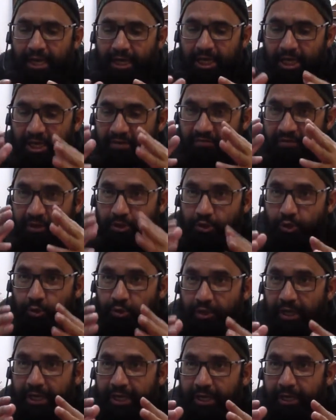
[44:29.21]
Even
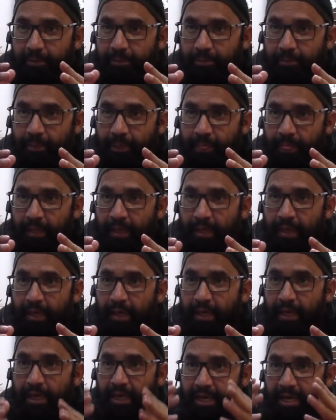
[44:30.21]
today,
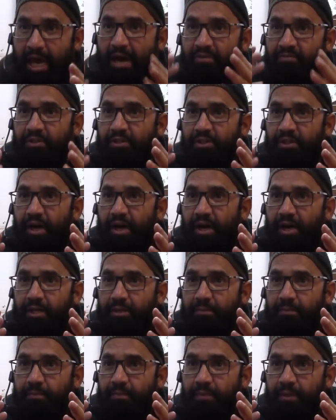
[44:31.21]
in our
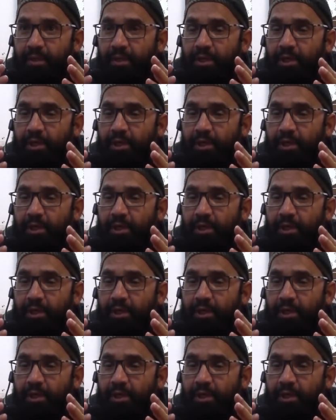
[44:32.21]
time,